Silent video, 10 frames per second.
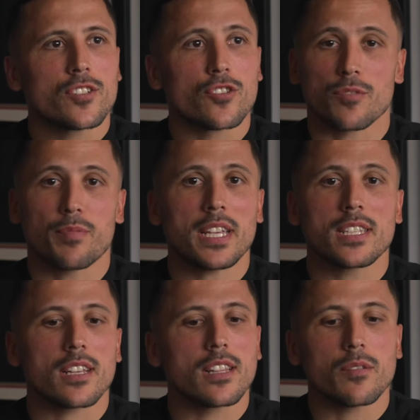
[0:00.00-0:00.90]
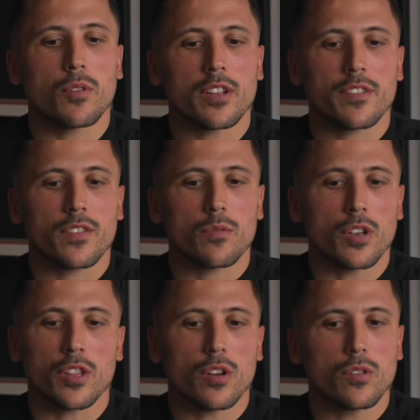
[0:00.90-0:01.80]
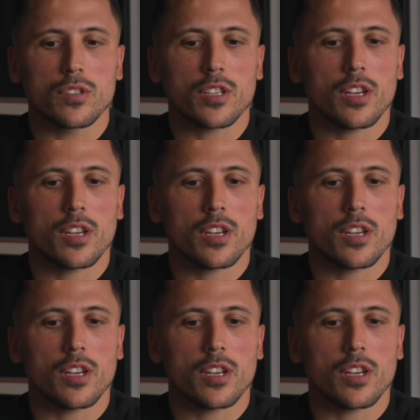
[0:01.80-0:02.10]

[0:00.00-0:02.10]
Just basically one of those,